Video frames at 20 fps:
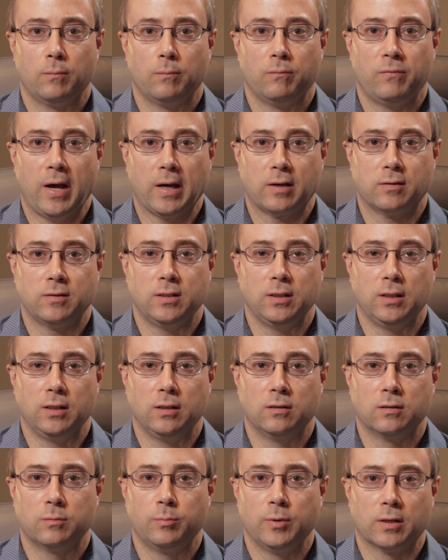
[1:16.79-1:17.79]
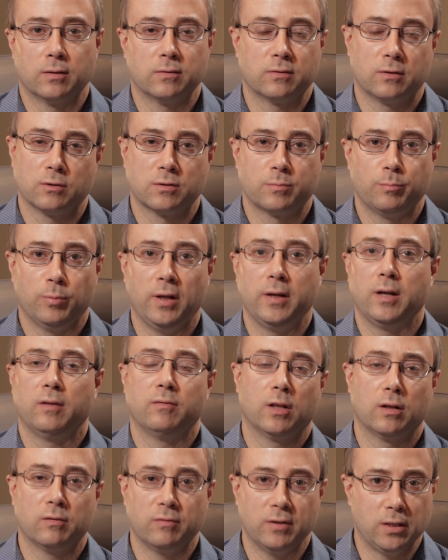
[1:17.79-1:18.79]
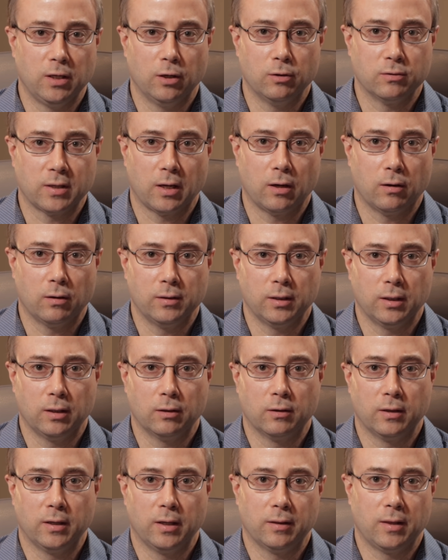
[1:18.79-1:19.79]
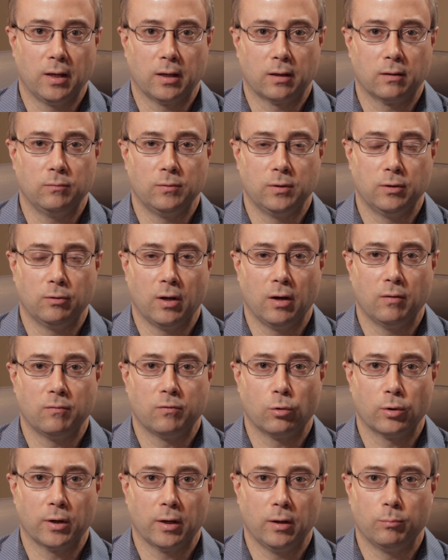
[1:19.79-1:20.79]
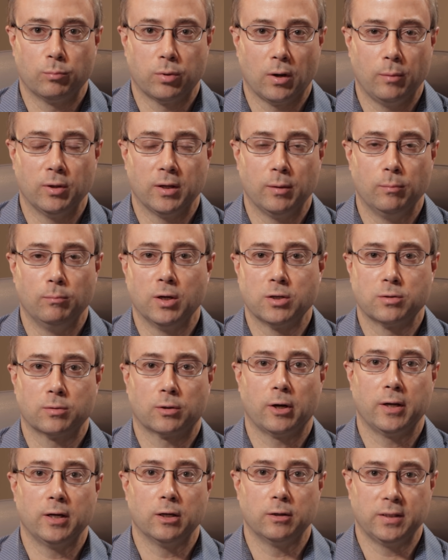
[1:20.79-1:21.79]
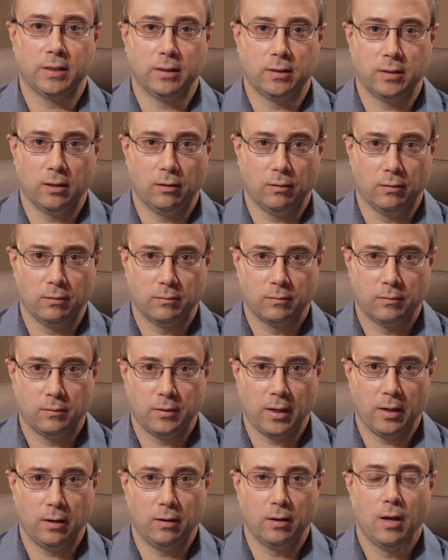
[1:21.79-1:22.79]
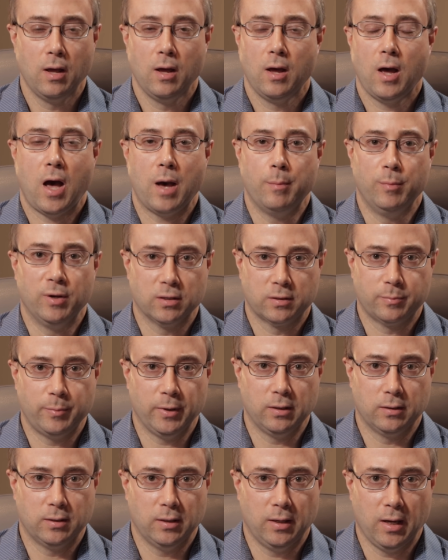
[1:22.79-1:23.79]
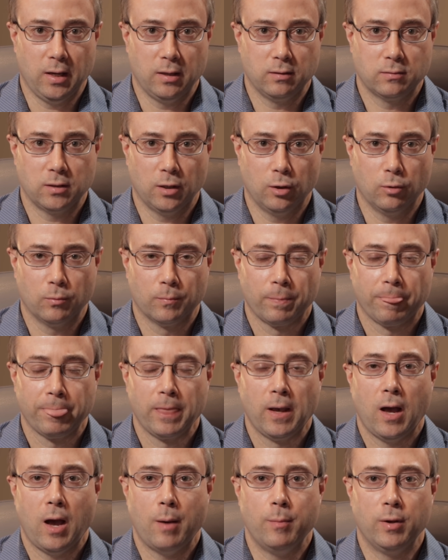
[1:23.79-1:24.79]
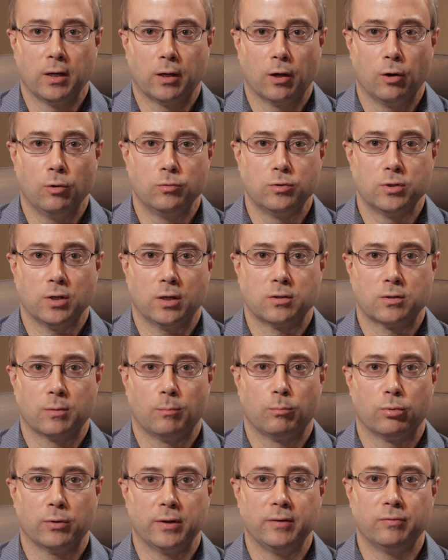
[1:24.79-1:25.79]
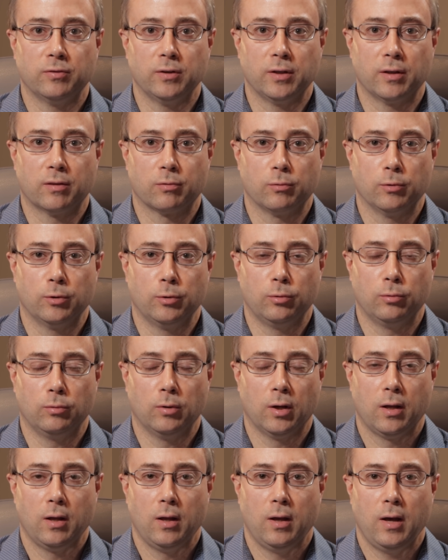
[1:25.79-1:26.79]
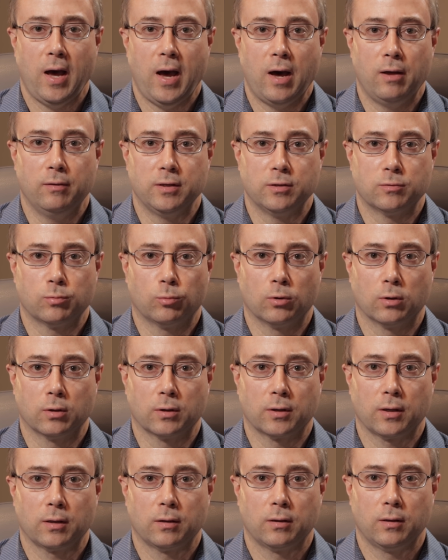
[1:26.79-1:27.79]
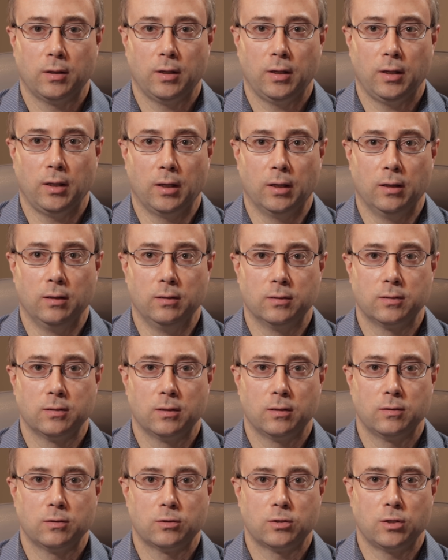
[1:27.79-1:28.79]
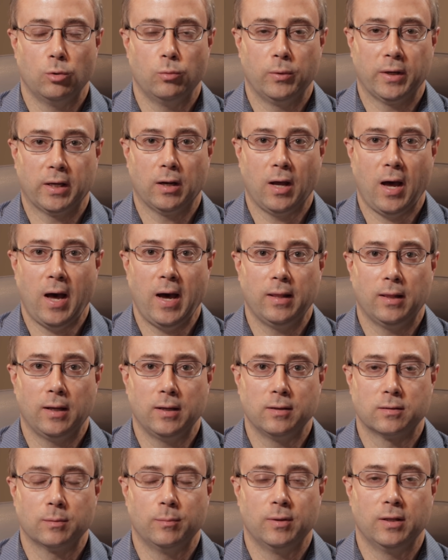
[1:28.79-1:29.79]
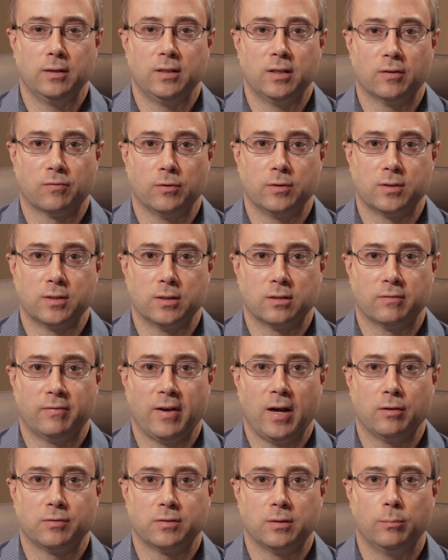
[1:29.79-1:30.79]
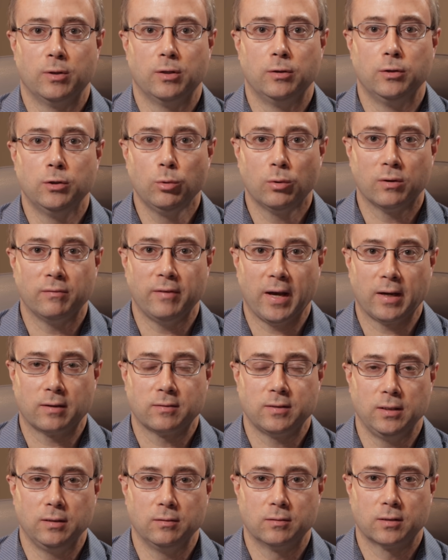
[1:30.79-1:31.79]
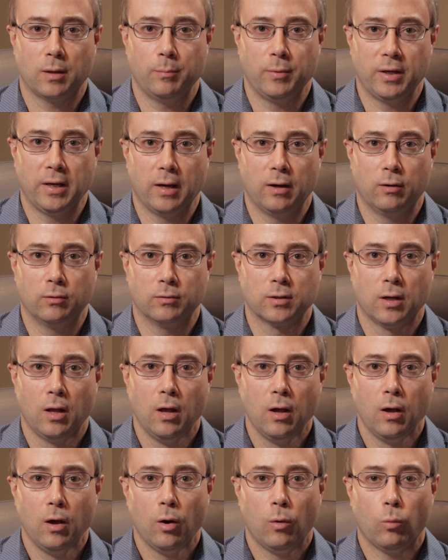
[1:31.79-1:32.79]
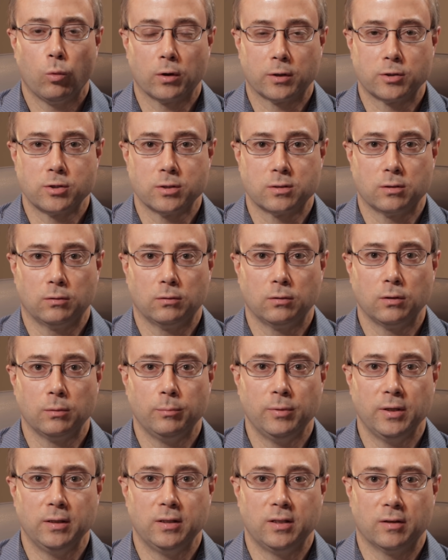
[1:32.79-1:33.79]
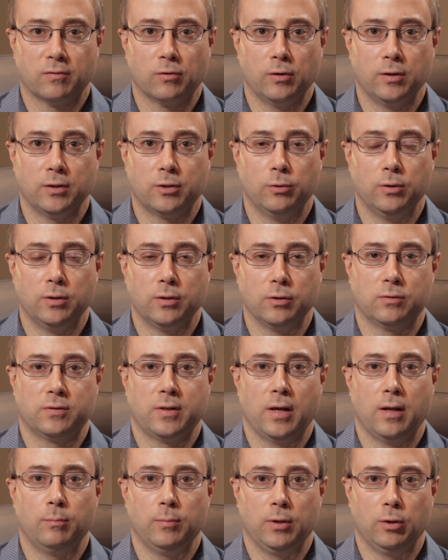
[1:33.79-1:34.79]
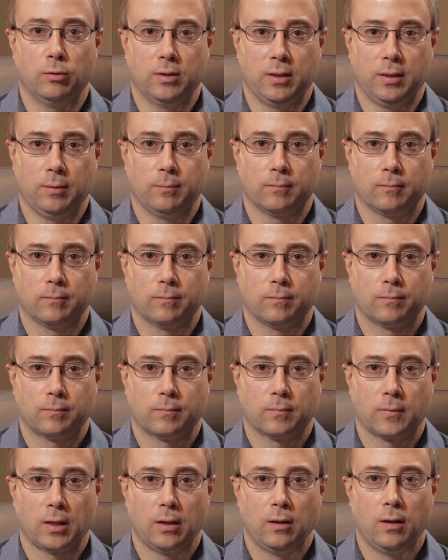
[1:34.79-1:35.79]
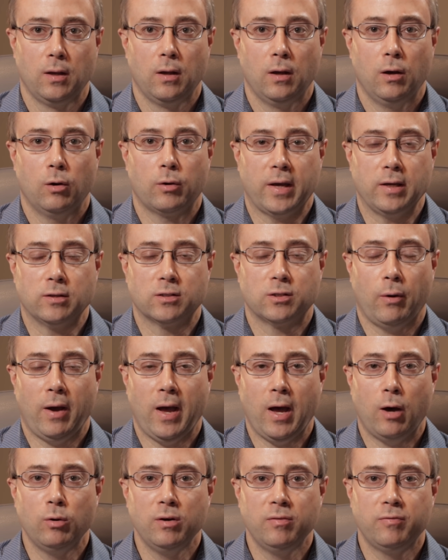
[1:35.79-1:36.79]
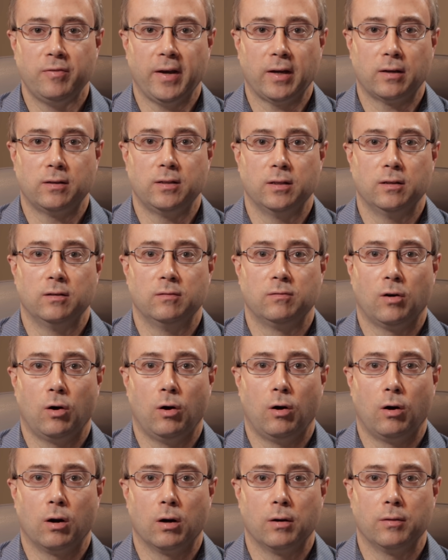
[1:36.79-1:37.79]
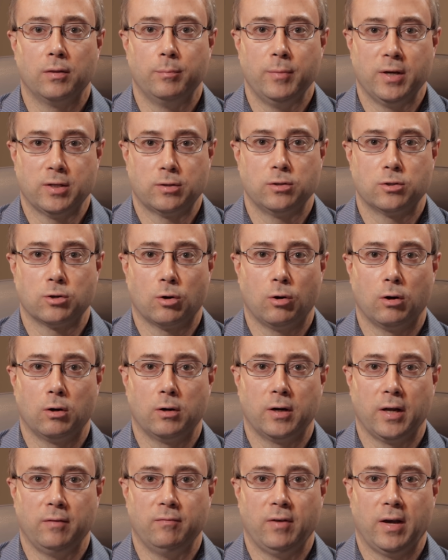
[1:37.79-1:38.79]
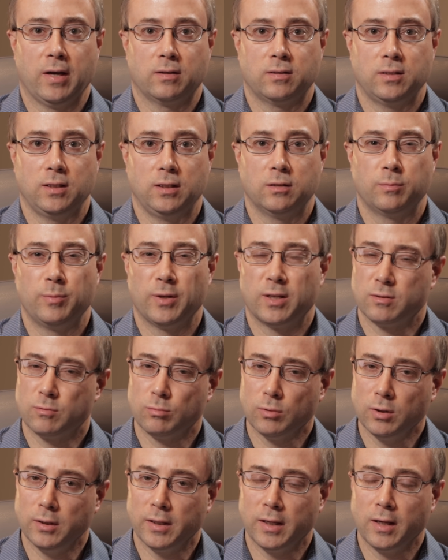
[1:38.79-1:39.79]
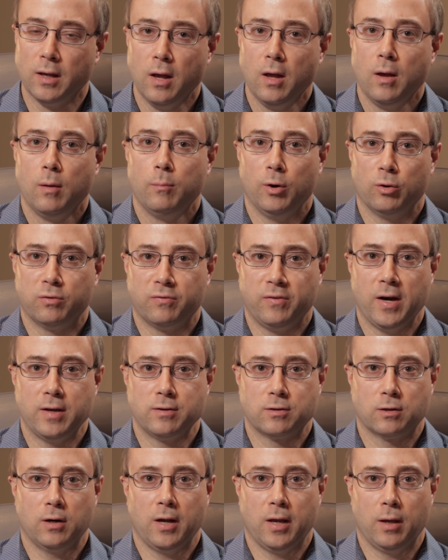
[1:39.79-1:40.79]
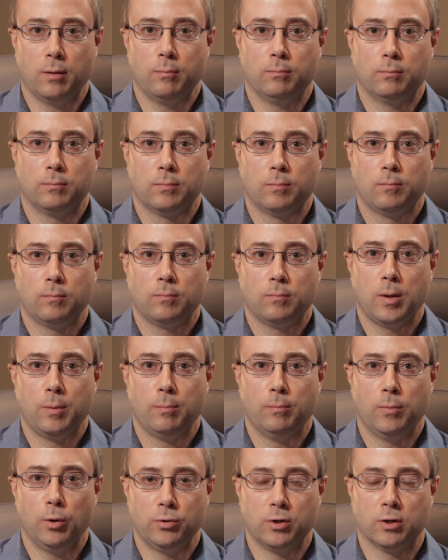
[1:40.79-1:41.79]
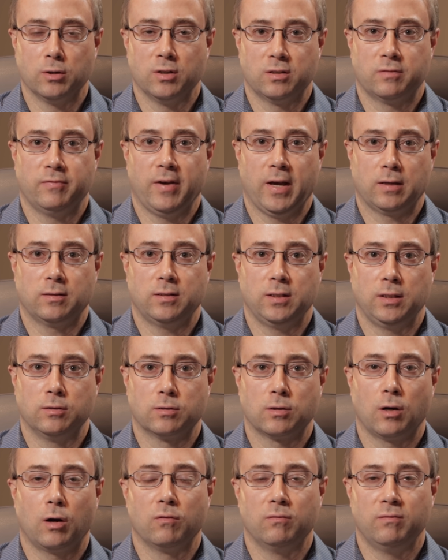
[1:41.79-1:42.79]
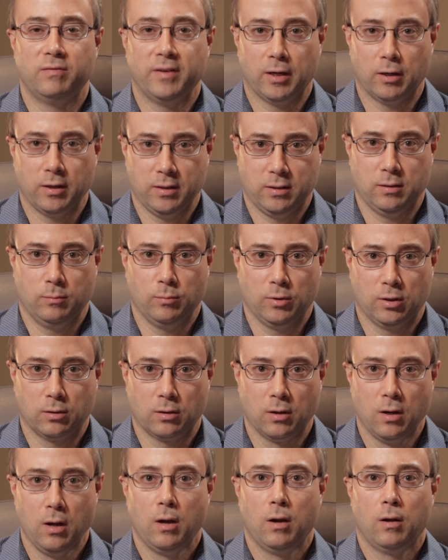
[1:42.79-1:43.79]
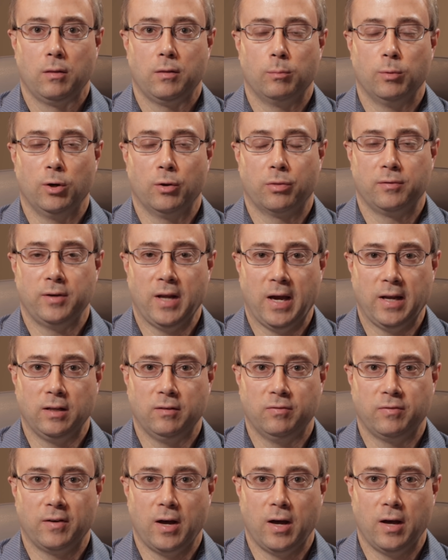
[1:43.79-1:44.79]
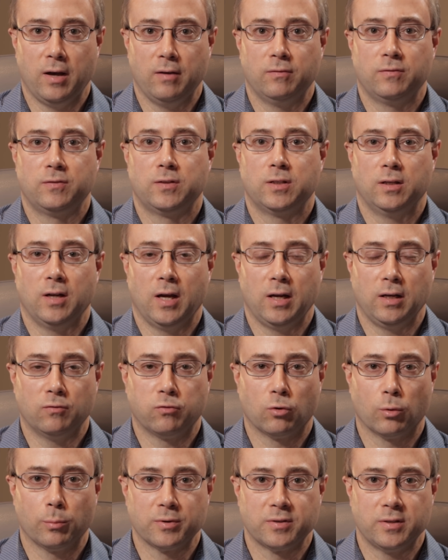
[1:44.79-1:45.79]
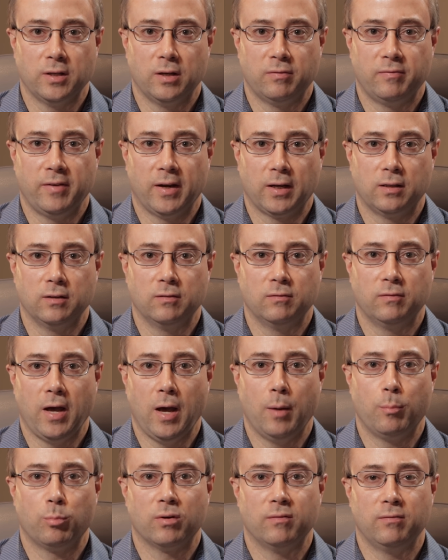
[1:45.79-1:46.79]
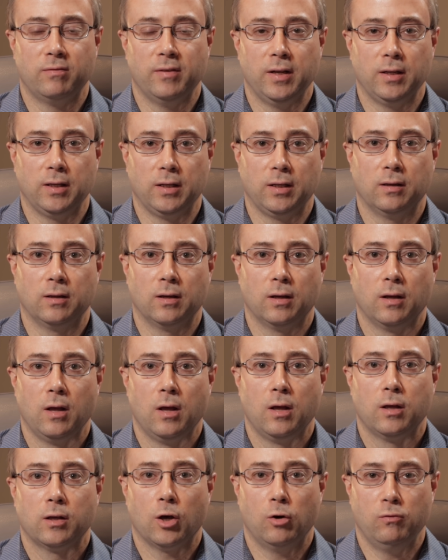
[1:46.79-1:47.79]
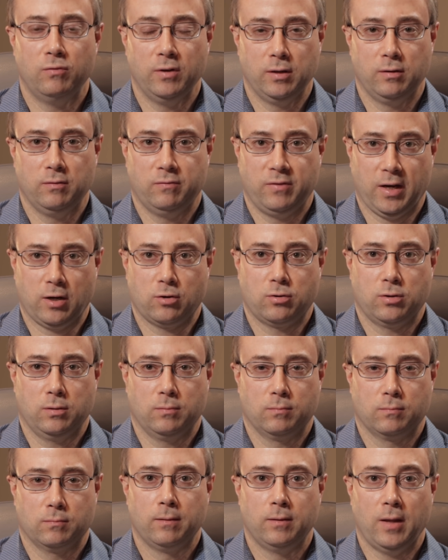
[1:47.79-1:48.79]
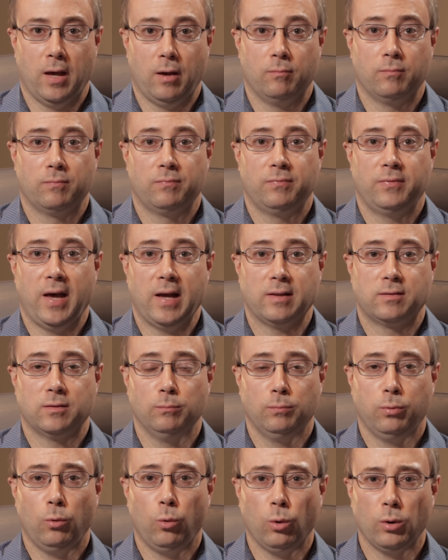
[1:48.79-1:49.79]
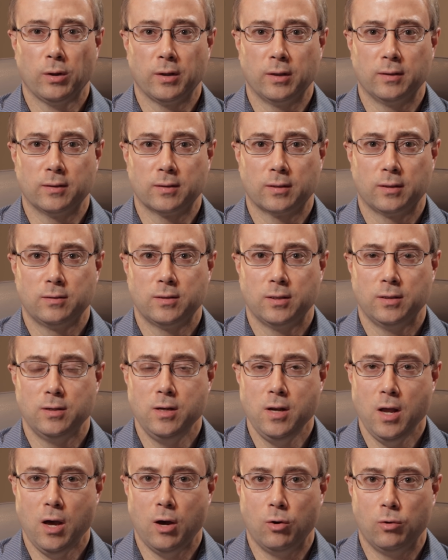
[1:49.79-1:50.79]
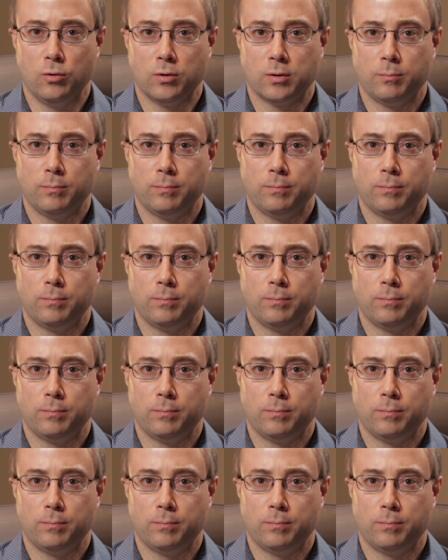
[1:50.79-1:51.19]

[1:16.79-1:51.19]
vaccines because there's plenty of other videos out on the internet that can do that for you, probably in much greater detail than I'm going to spend today. So I'm going to go just briefly through how these work and so we can highlight some of the differences of how some of the newer vaccines coming out work just a little bit different to induce that immunity. Okay, so how effective are the messenger RNA vaccines? Because really, both Pfizer and Moderna's vaccines are very similar. They're both 95 to 94% effective at preventing COVID infection. Now, that's important to note